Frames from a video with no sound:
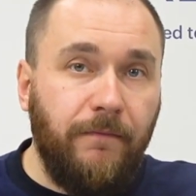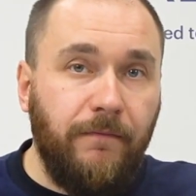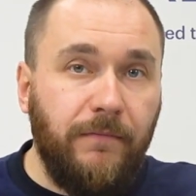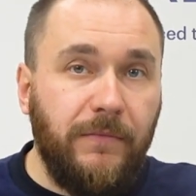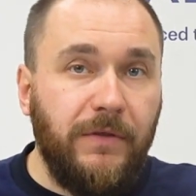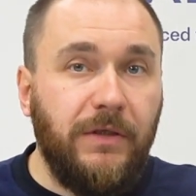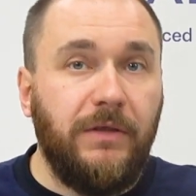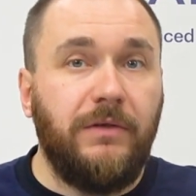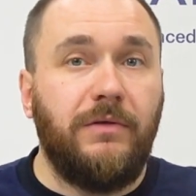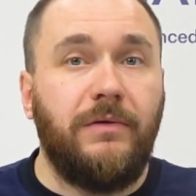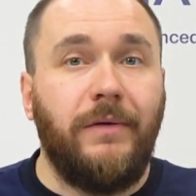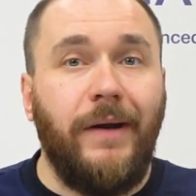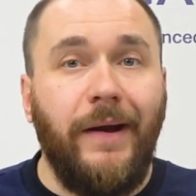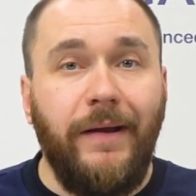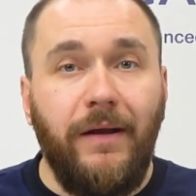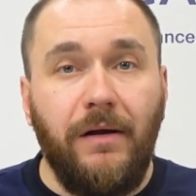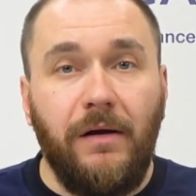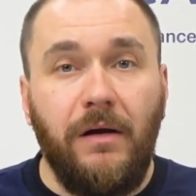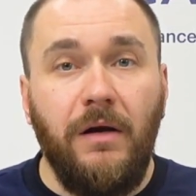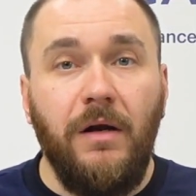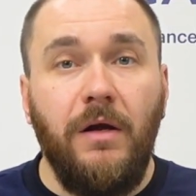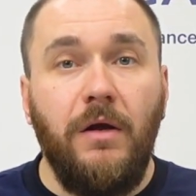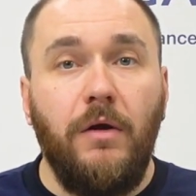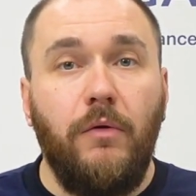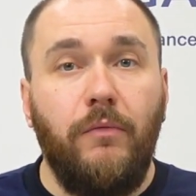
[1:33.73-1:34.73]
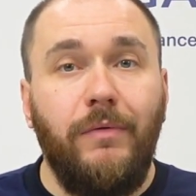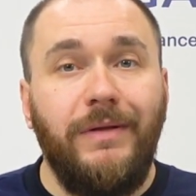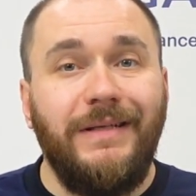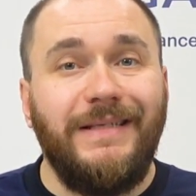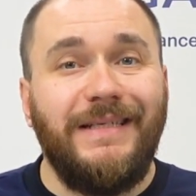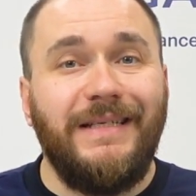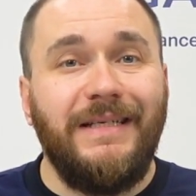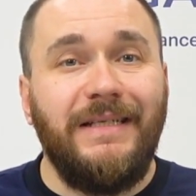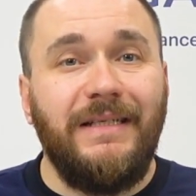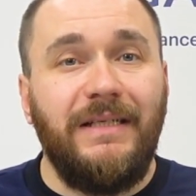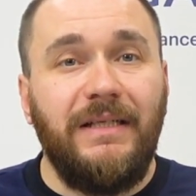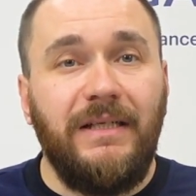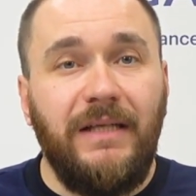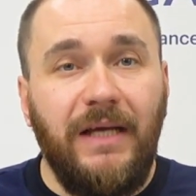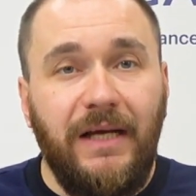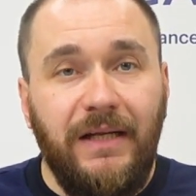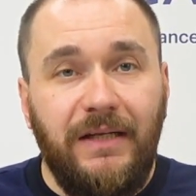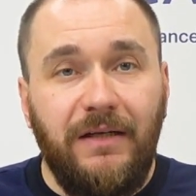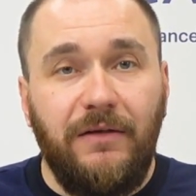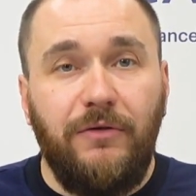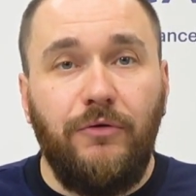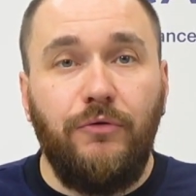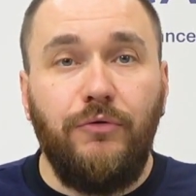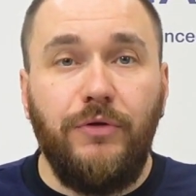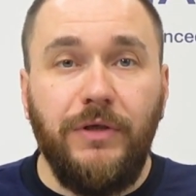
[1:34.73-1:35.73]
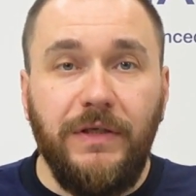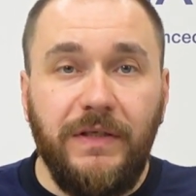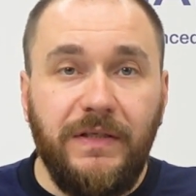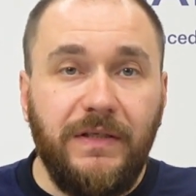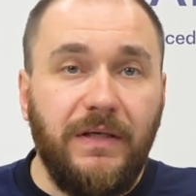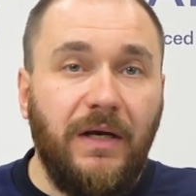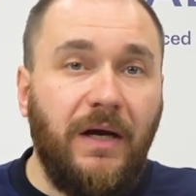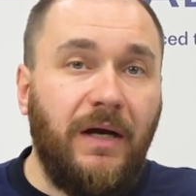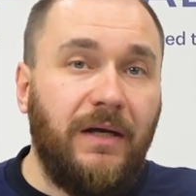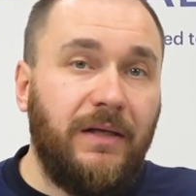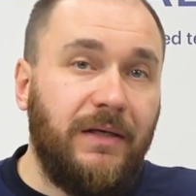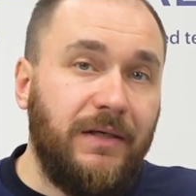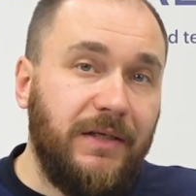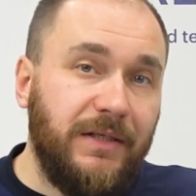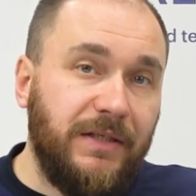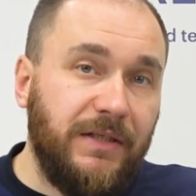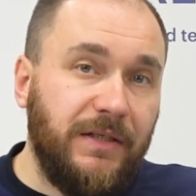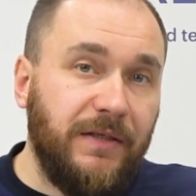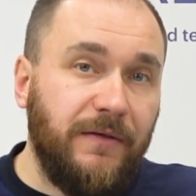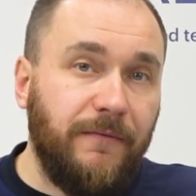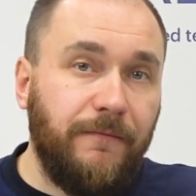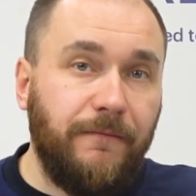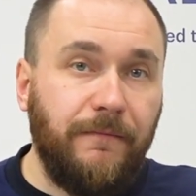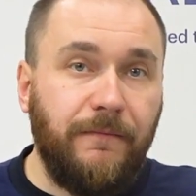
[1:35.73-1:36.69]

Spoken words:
The tracker will send the data to this address.